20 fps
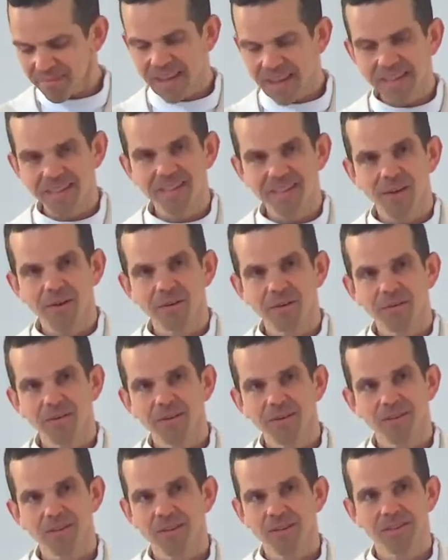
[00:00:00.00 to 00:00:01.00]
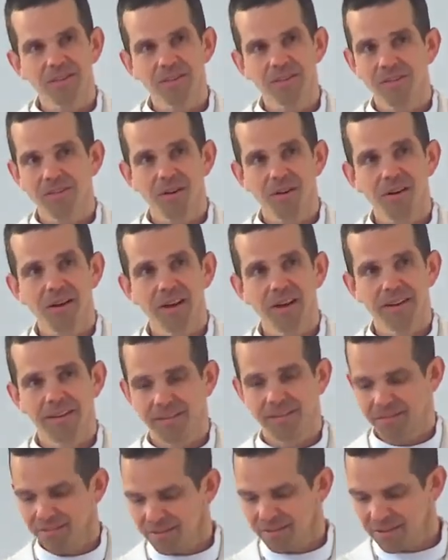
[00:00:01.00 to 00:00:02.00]
And so she's a sign
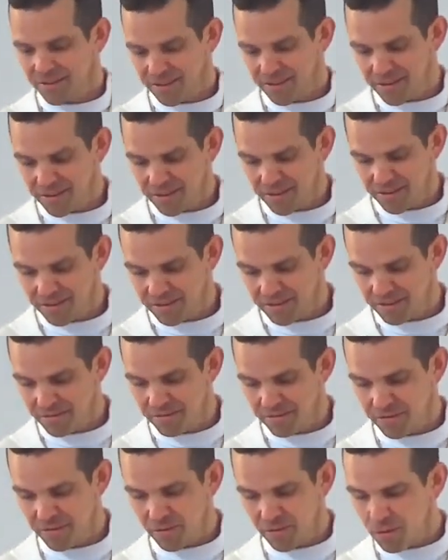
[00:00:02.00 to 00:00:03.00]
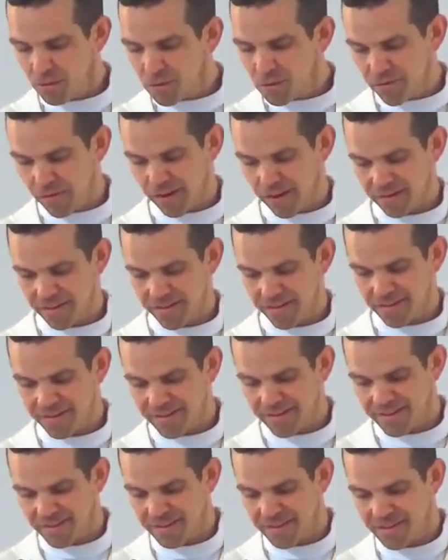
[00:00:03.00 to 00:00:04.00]
for all of us.
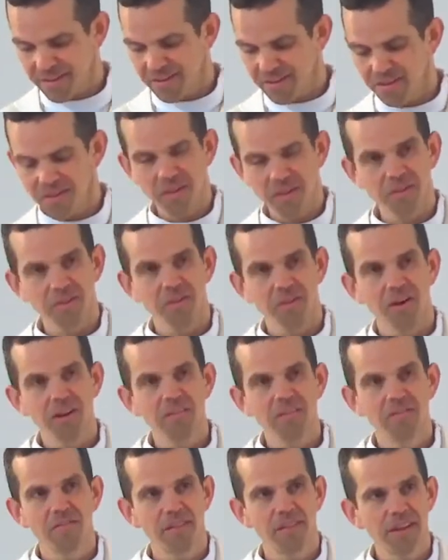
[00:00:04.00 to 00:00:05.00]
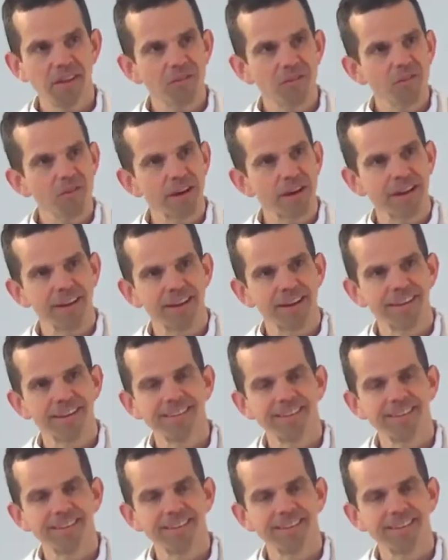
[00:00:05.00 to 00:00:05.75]
She's a sign of victory.